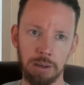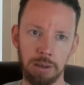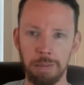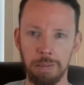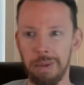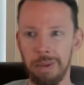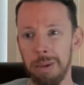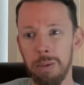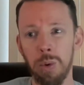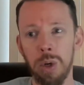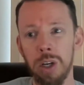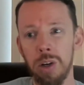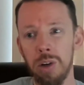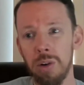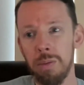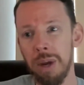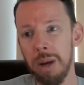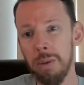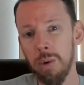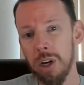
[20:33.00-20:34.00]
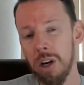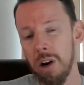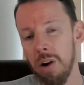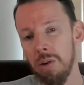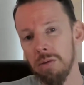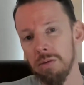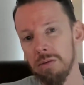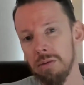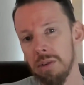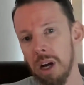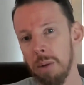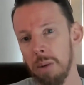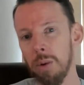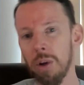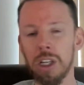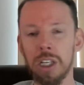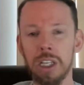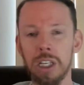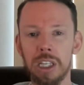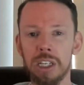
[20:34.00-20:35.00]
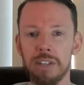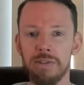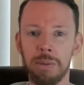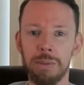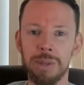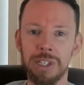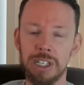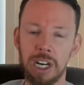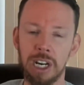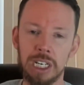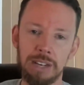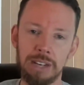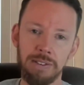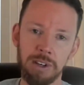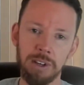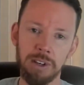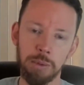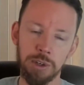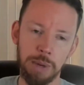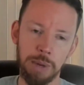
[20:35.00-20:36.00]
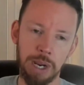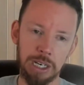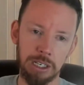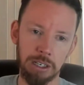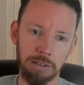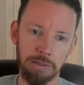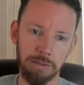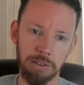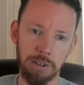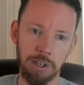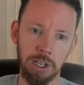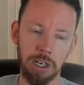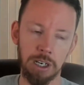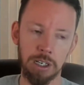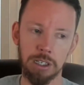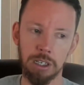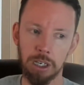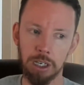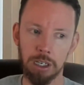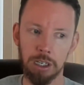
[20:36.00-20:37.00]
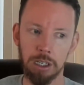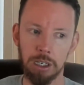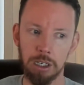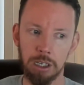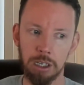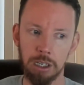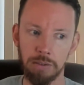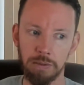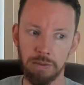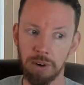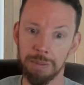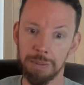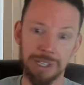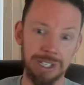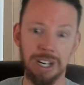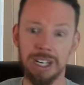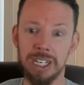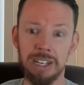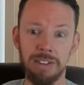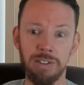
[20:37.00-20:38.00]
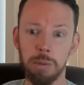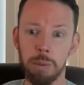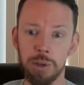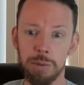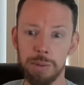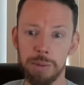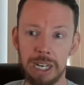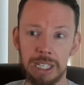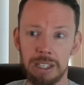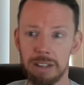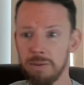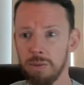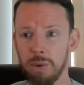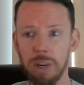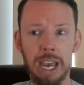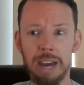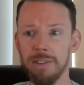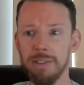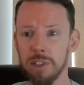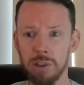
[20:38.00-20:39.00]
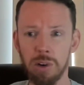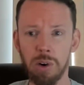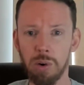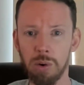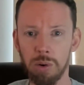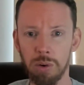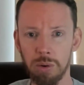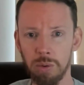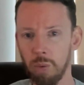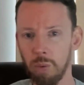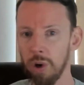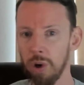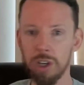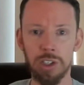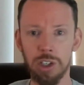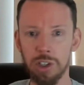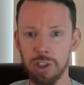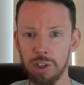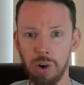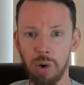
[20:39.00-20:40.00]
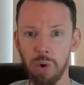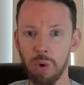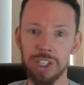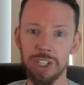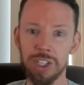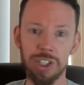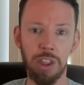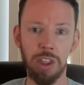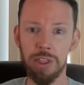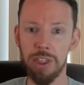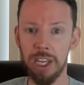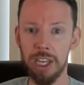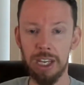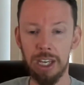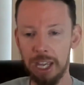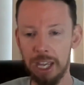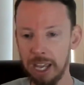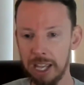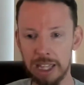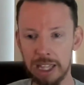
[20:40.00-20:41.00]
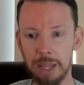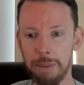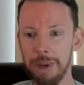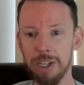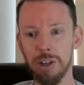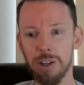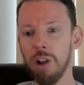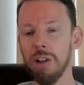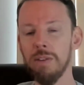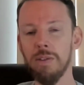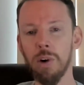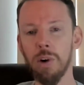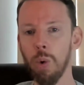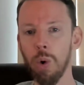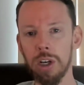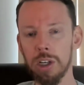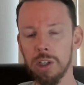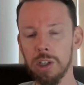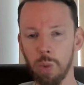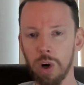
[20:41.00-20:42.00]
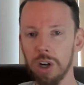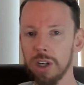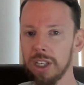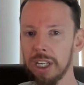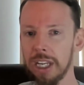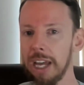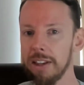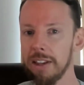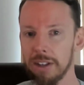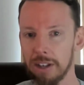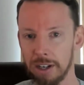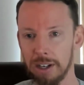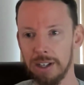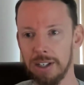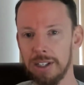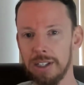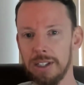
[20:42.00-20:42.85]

maybe we do, maybe we don't. I'm looking at this from a scientific perspective. And it's like, from a scientific perspective, we have a soul. What is a soul? It's the thing that makes all of our organs work together,